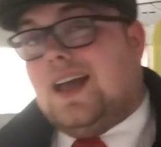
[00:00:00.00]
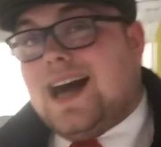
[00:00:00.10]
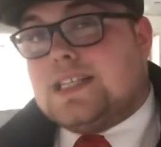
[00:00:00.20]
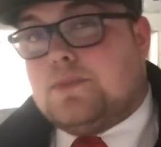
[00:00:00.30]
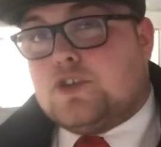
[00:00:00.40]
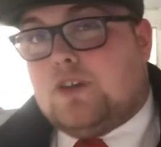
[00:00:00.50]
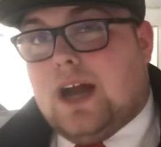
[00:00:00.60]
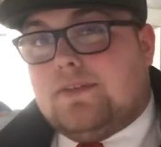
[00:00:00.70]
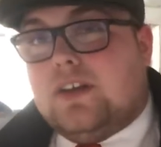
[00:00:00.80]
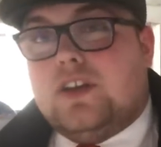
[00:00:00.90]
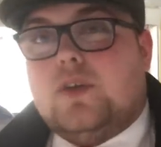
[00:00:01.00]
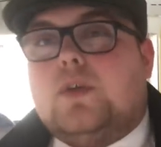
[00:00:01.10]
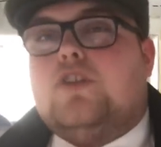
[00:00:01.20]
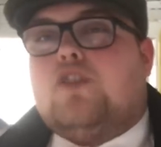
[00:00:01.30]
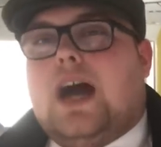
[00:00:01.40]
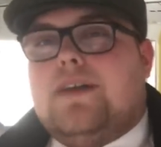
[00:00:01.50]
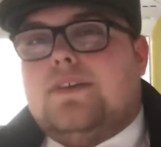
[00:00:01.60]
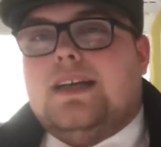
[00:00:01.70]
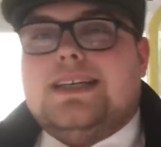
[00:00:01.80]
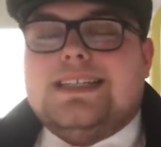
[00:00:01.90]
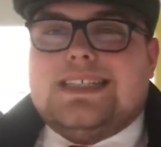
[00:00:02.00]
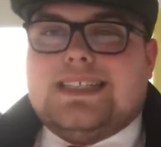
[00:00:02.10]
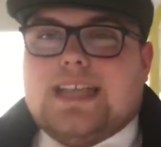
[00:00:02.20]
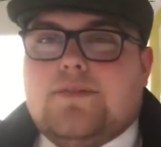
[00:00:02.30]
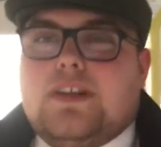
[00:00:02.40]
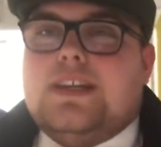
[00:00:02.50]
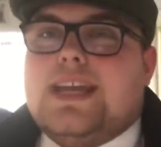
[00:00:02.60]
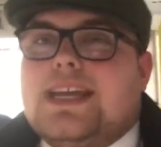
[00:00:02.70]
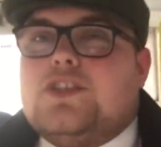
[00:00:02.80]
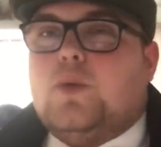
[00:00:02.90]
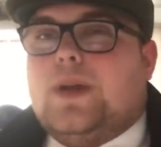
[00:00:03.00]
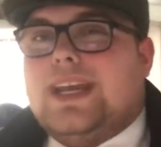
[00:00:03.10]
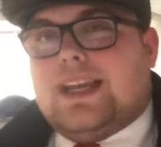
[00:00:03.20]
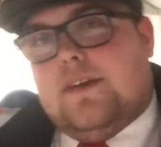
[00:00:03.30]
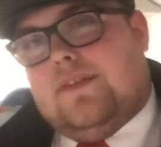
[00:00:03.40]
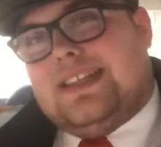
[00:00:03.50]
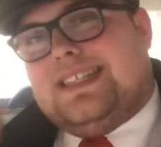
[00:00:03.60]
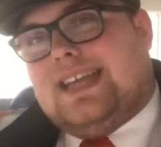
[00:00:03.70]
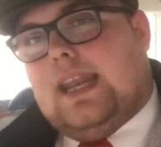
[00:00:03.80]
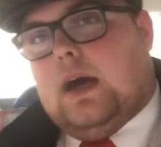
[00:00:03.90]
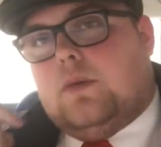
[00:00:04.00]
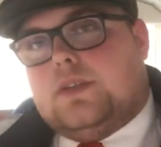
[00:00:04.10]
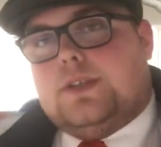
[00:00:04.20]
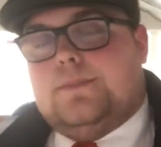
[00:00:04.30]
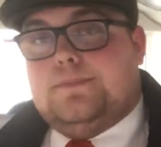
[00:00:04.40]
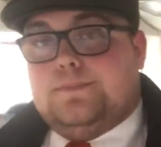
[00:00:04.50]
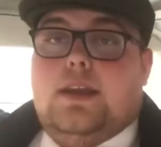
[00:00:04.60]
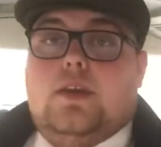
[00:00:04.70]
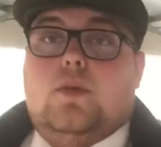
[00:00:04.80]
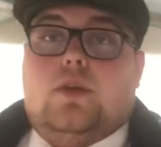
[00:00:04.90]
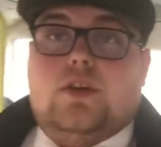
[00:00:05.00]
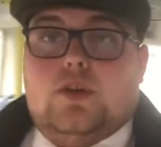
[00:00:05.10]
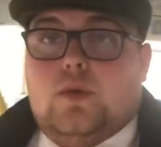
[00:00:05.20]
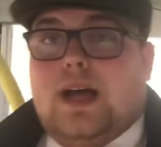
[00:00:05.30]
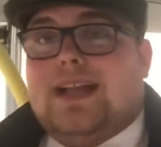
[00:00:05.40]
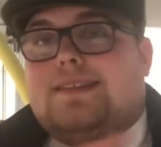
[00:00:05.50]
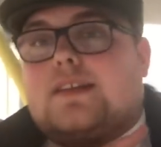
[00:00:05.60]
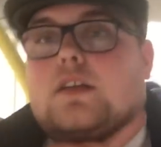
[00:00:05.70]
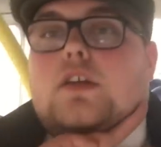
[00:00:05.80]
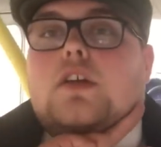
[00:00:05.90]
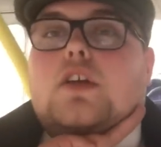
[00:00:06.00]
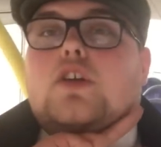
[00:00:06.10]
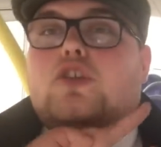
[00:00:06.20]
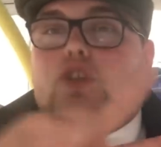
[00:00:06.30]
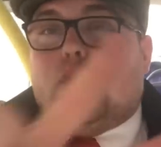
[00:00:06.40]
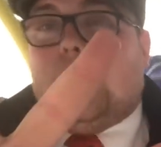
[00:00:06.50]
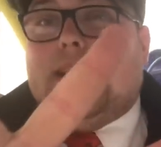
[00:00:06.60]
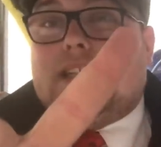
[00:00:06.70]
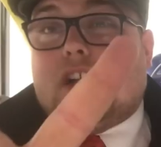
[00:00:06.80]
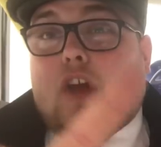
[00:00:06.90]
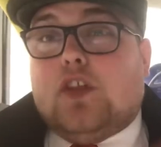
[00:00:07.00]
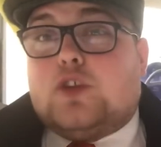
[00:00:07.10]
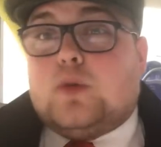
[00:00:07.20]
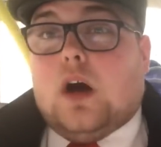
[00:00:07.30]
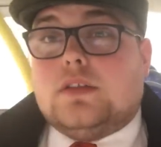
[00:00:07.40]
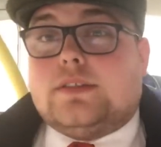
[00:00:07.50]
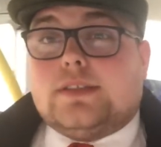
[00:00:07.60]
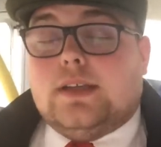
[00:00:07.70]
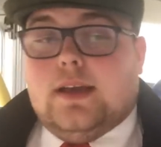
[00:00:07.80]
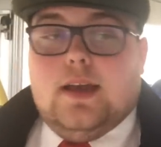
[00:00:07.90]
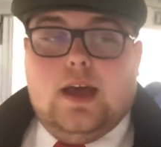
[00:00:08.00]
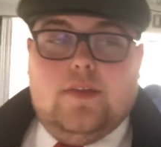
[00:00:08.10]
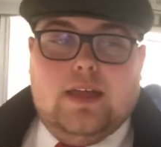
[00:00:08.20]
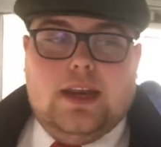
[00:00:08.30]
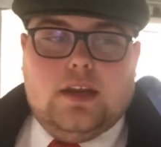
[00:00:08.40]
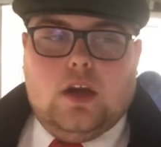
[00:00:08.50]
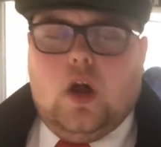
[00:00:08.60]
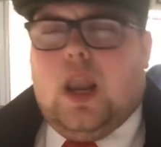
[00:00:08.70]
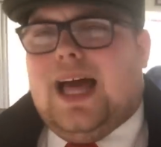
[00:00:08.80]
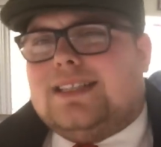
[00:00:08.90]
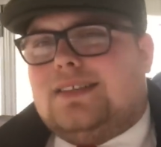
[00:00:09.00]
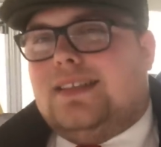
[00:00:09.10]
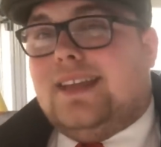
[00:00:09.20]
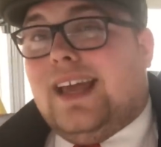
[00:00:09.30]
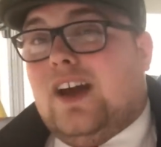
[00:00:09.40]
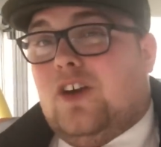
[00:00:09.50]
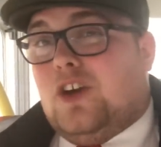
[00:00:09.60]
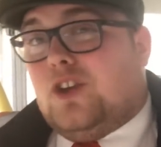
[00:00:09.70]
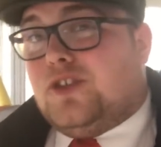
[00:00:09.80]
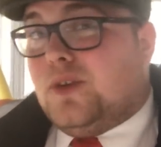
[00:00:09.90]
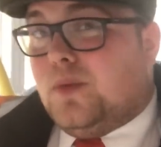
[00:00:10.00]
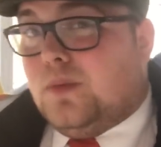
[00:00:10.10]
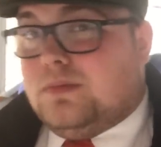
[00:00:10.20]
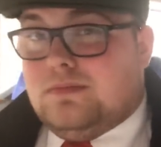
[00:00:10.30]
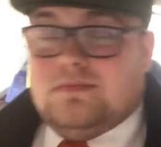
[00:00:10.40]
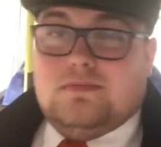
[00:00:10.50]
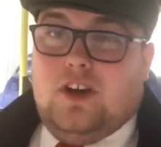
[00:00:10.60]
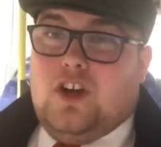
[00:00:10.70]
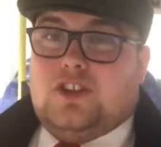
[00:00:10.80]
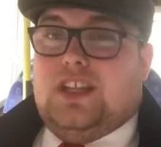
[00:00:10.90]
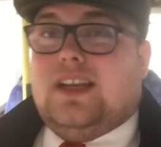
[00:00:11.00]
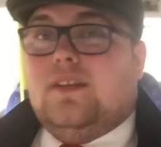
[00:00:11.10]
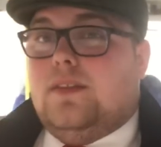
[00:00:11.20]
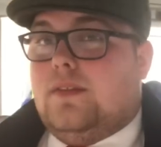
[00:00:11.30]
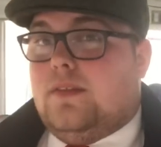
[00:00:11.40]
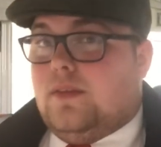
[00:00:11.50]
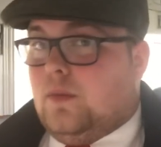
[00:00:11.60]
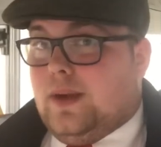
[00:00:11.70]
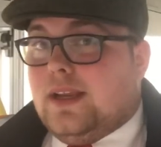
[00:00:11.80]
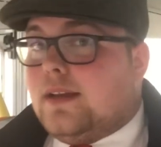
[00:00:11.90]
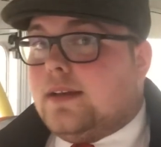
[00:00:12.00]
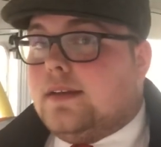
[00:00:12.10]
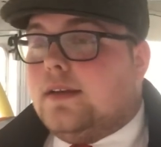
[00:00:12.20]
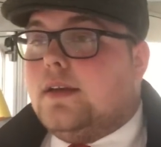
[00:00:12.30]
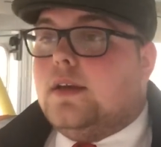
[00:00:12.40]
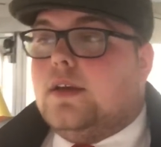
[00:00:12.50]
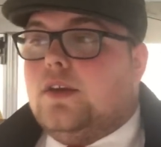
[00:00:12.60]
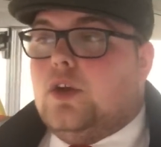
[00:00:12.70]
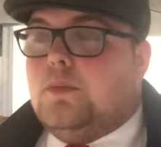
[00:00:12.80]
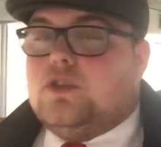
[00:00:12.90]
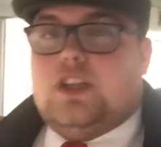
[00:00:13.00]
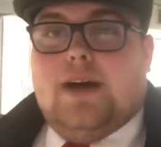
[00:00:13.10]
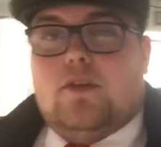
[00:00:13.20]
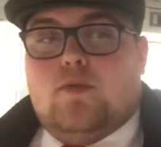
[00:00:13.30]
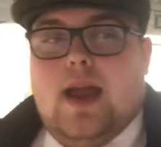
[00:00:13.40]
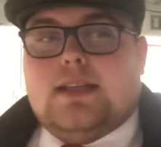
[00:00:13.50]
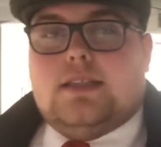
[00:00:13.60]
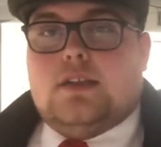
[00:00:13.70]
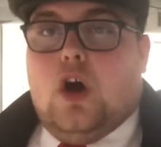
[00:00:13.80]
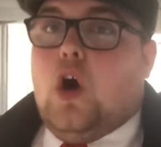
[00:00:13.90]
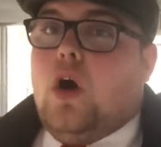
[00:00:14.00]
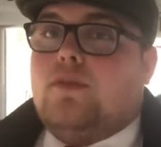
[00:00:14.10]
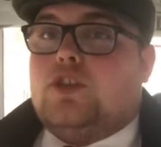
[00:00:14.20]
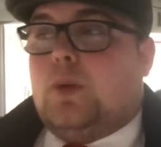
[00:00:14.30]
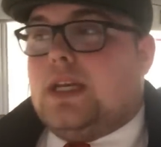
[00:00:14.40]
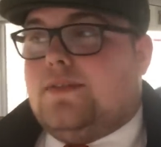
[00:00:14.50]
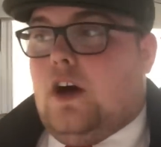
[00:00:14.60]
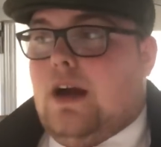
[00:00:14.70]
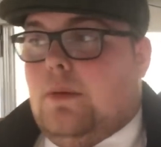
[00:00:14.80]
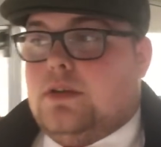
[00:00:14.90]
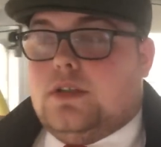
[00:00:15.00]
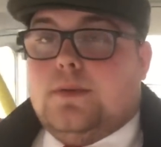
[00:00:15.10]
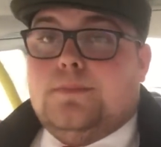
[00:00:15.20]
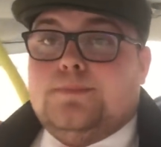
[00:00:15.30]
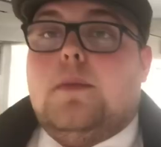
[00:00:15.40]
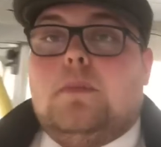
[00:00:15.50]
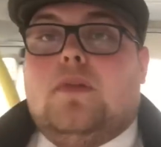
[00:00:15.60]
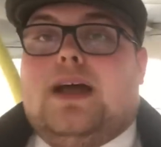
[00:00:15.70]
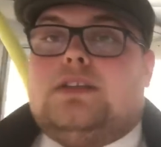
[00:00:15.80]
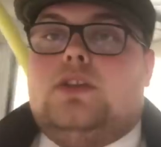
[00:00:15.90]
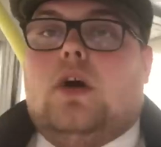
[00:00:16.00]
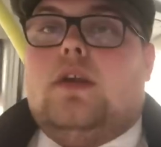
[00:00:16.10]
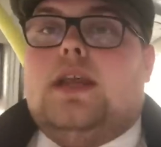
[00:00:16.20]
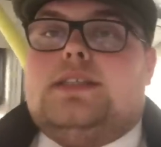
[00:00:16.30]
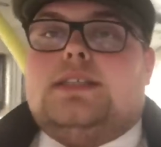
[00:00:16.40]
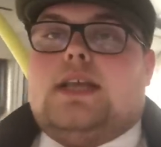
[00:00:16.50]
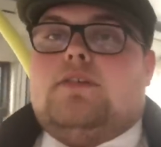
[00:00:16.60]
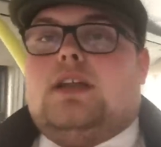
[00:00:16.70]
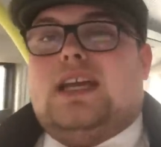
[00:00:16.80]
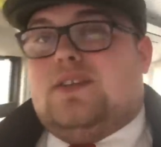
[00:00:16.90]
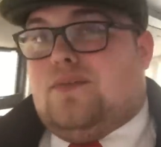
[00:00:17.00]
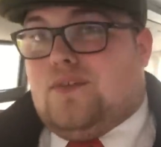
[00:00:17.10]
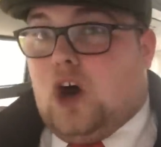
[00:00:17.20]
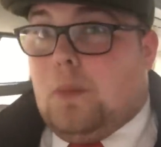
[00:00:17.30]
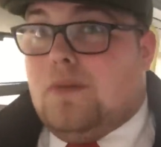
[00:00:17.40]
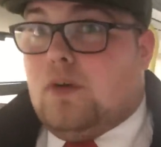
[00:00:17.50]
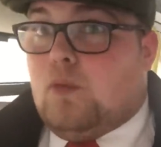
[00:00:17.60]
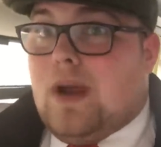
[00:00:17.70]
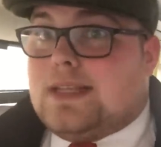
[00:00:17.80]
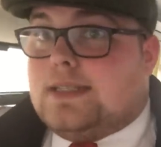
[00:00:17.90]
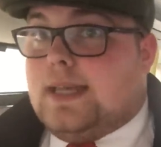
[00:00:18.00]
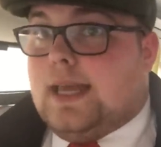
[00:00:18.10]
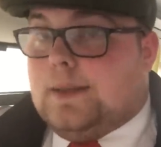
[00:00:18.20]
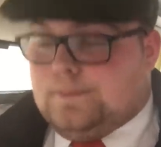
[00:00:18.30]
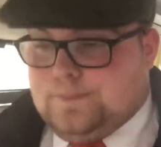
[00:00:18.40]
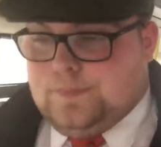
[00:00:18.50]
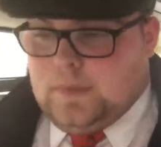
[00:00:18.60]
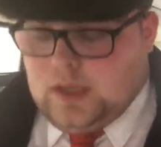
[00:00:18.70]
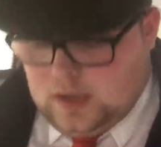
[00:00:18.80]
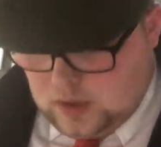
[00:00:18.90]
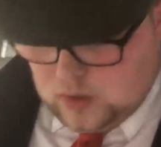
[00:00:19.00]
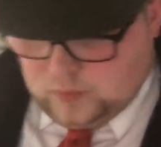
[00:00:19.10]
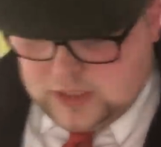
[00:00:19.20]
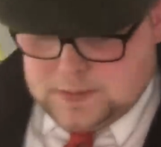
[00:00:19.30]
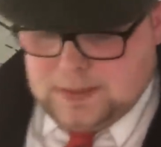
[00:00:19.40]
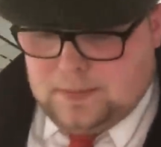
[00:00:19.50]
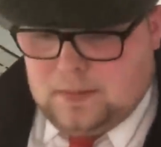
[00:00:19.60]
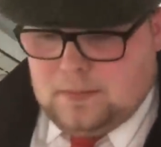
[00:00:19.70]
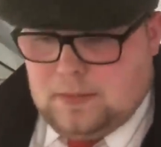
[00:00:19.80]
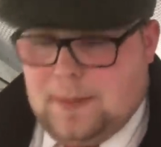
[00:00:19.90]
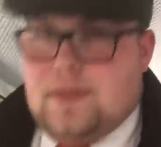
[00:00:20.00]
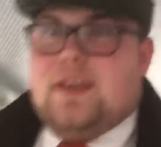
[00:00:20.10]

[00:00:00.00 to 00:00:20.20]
As a bus driver, you can drive 7 days a week for 10 hours. And you can do that 2 weeks on the trot. And then your last day on your second week, you must have a rest of 24 hours. But that's not necessarily in the form of a rest day. Which people might be